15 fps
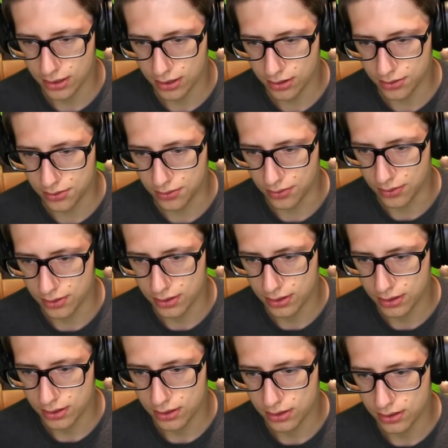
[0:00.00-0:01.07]
Oh,
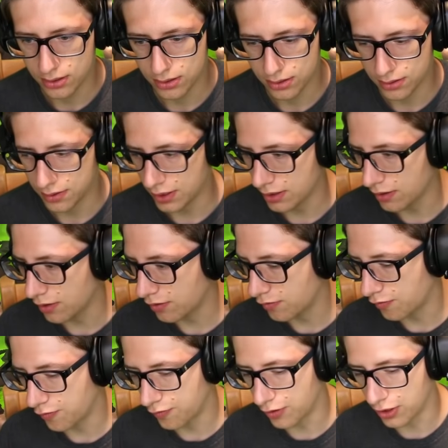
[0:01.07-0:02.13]
they look
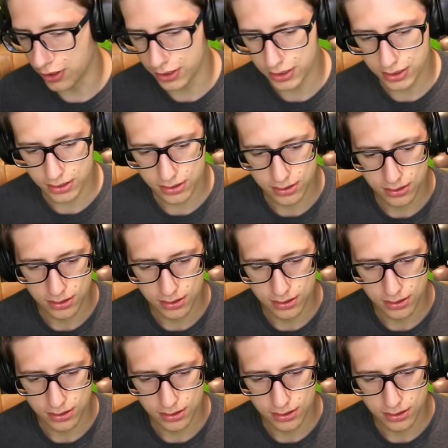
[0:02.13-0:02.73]
fun.